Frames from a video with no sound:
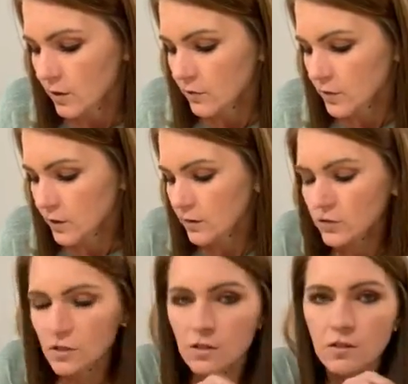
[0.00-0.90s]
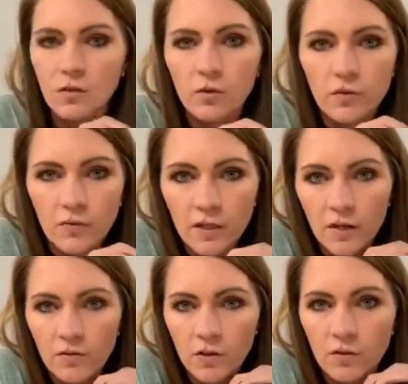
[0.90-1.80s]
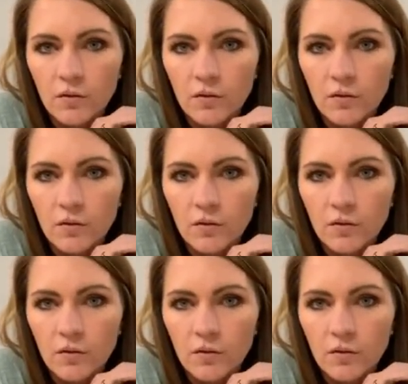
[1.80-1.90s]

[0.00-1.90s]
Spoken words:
forgive just as the Lord forgave you.